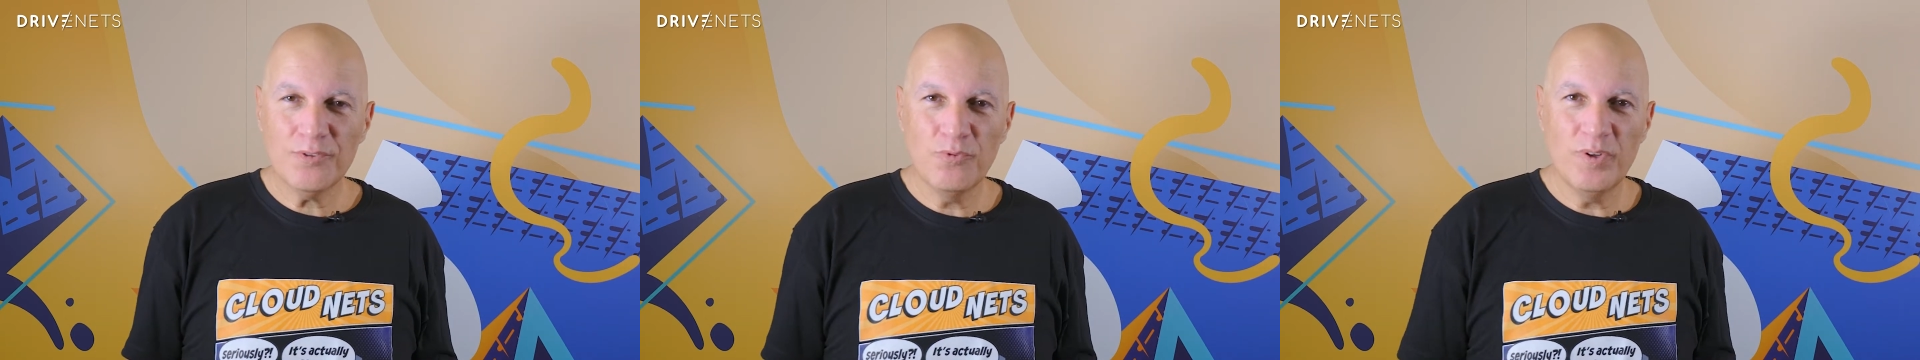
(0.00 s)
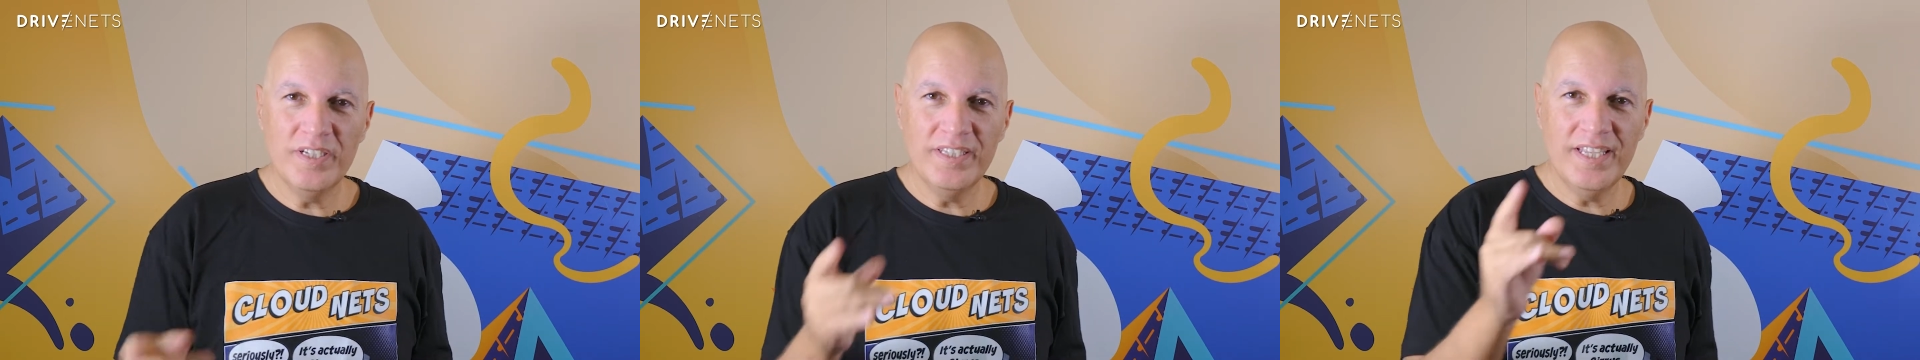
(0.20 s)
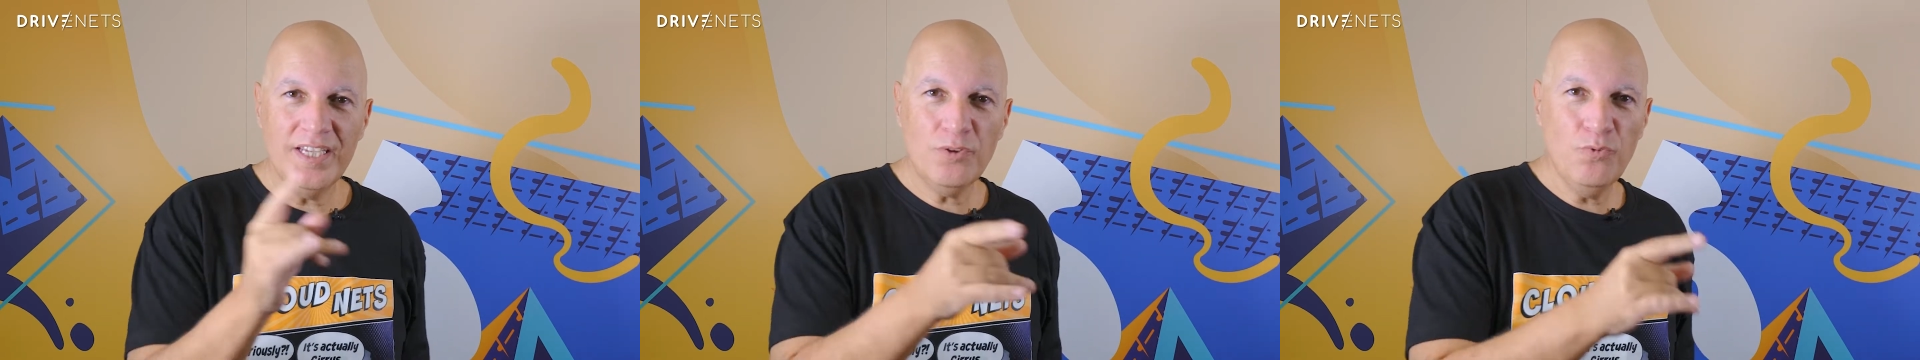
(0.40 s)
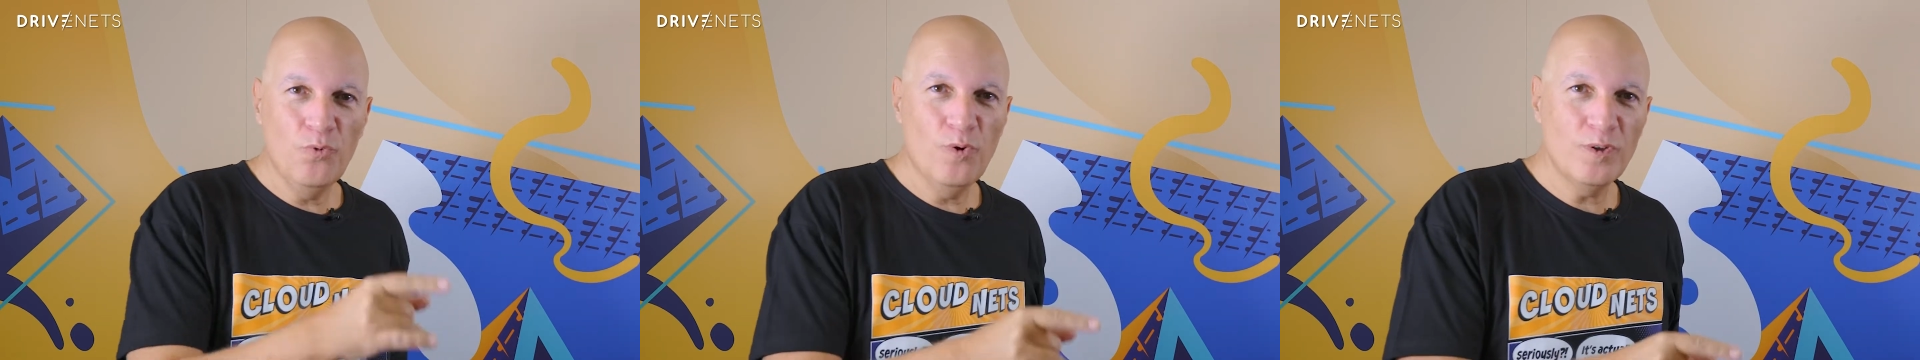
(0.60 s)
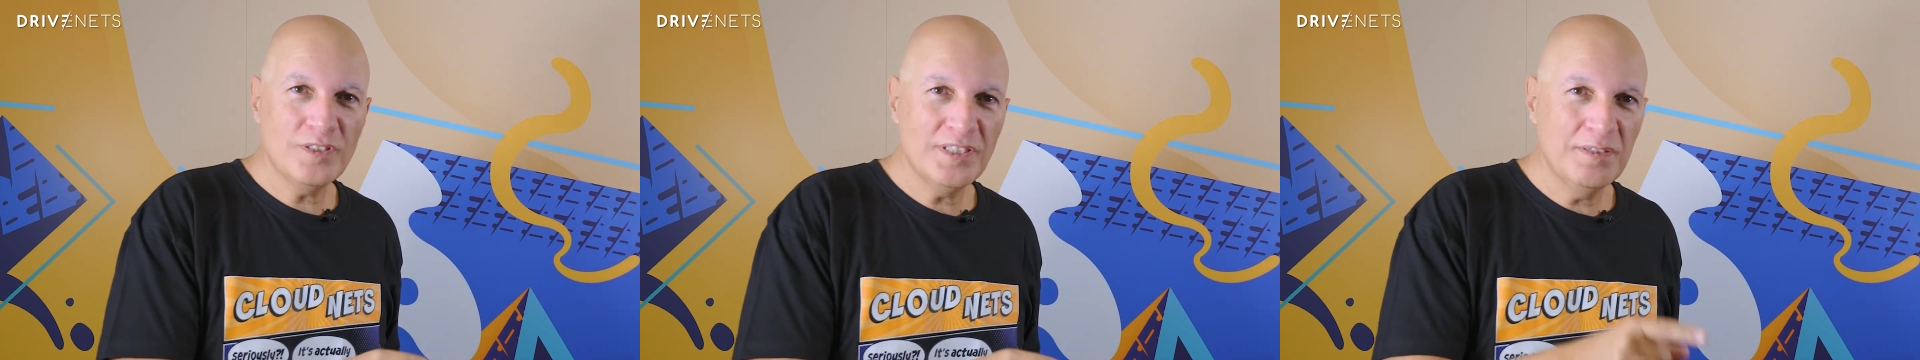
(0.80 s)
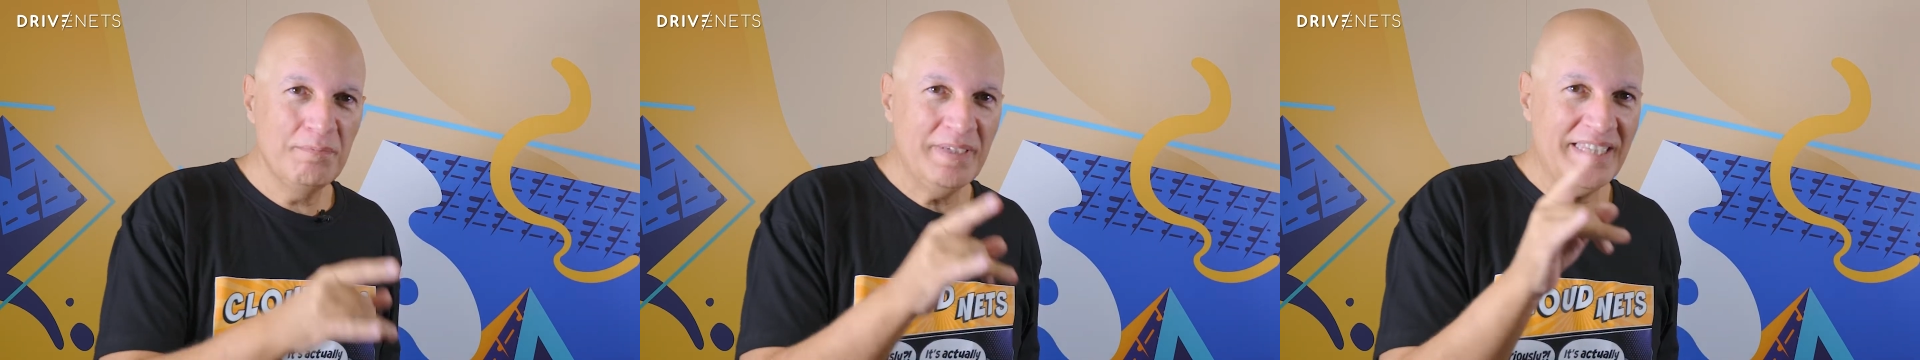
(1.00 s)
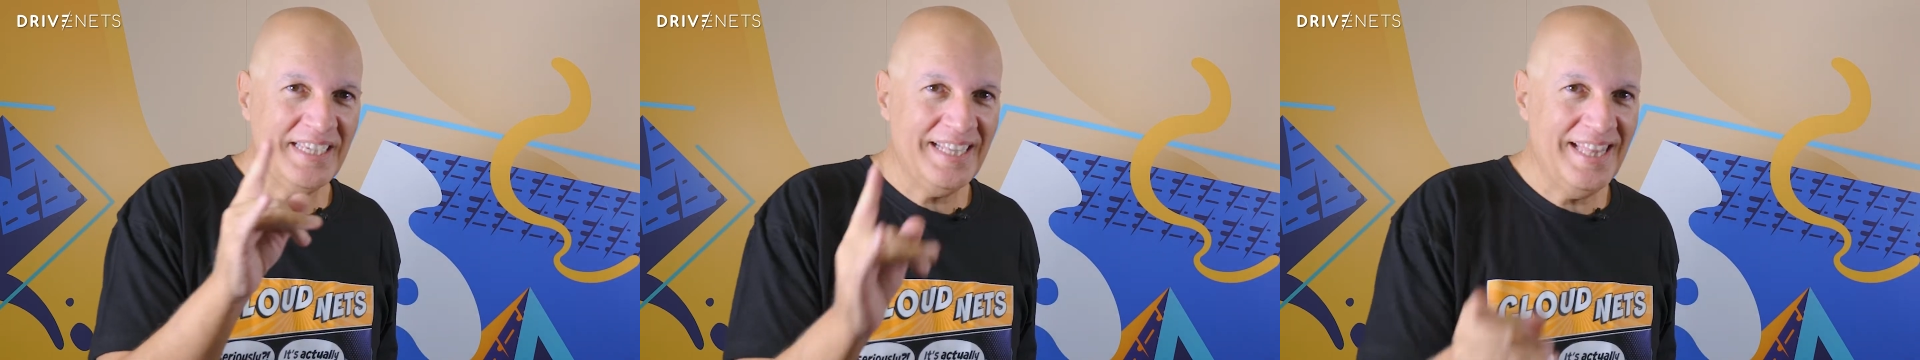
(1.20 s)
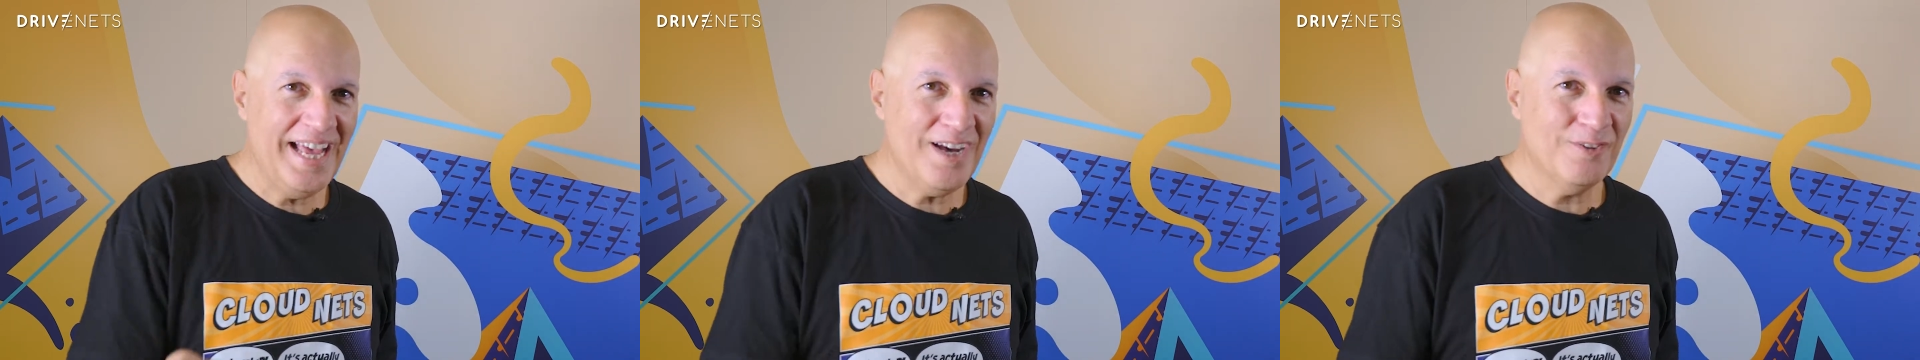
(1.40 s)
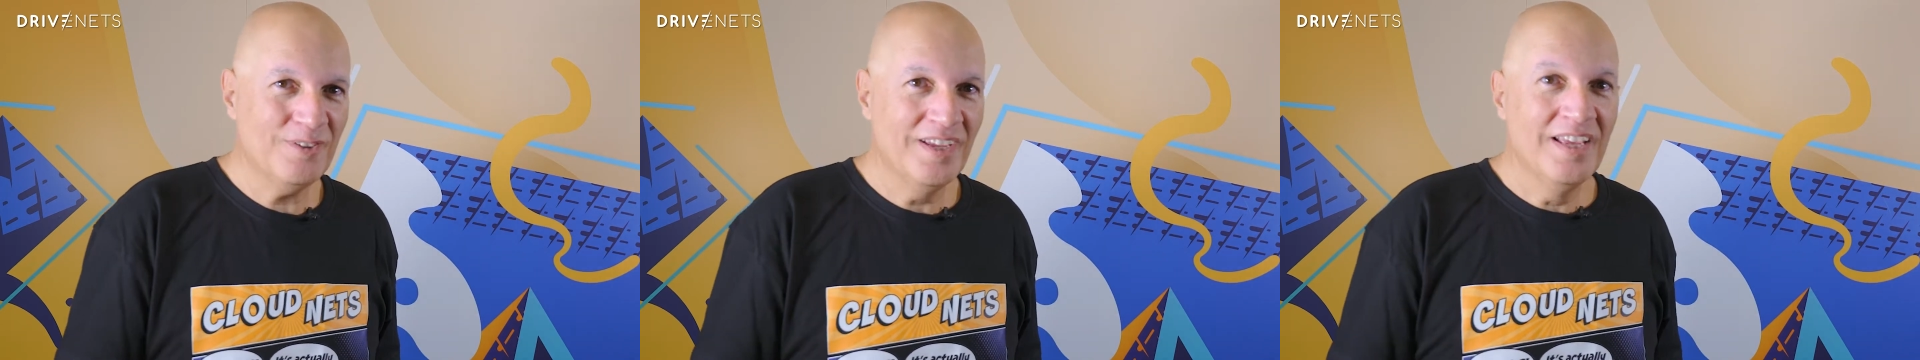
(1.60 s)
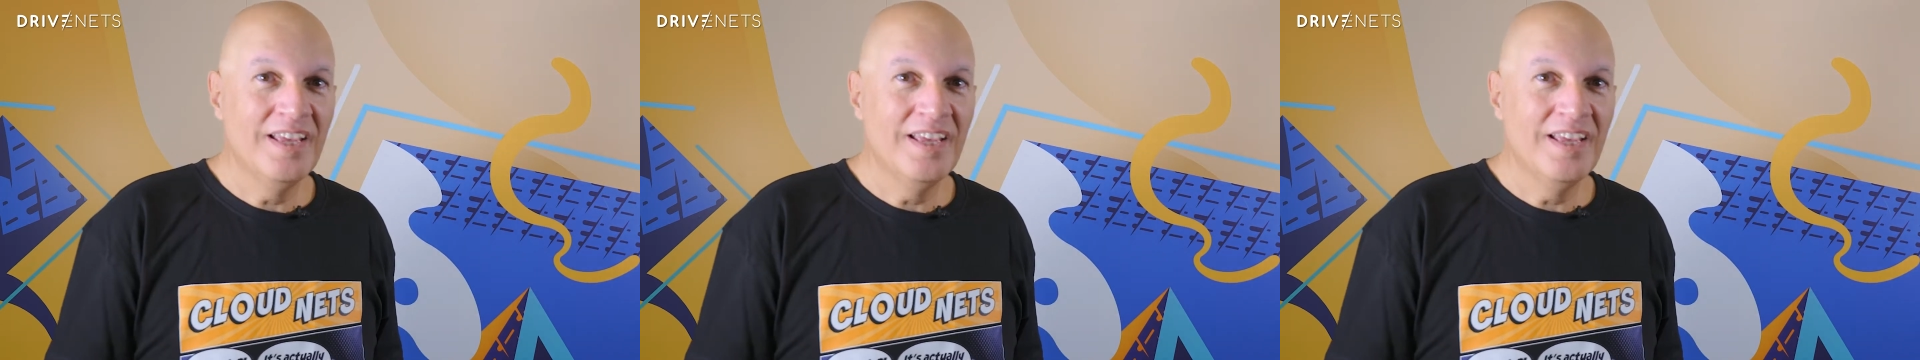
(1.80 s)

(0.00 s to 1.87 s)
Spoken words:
where networks meet cloud.